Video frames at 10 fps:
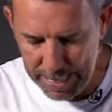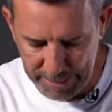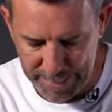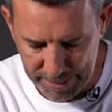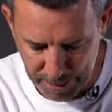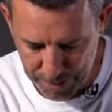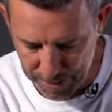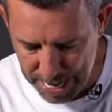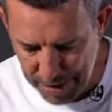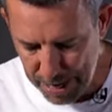the system.
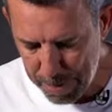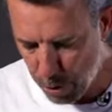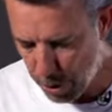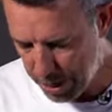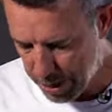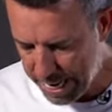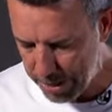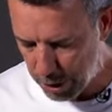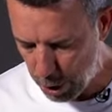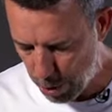There's nothing more that you
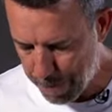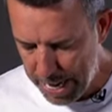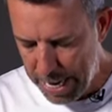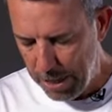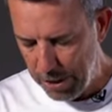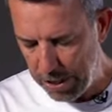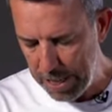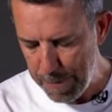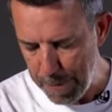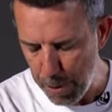need to do. So you
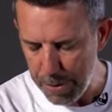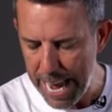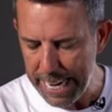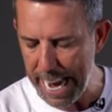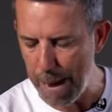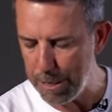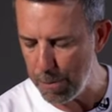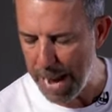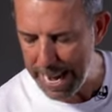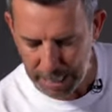simply put that
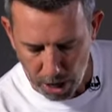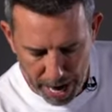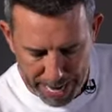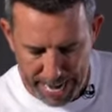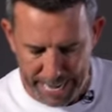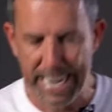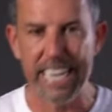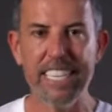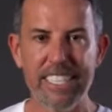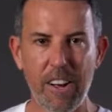garbage bag liner
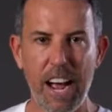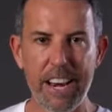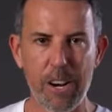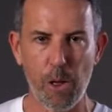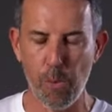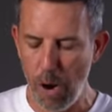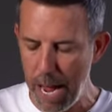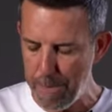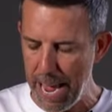inside the white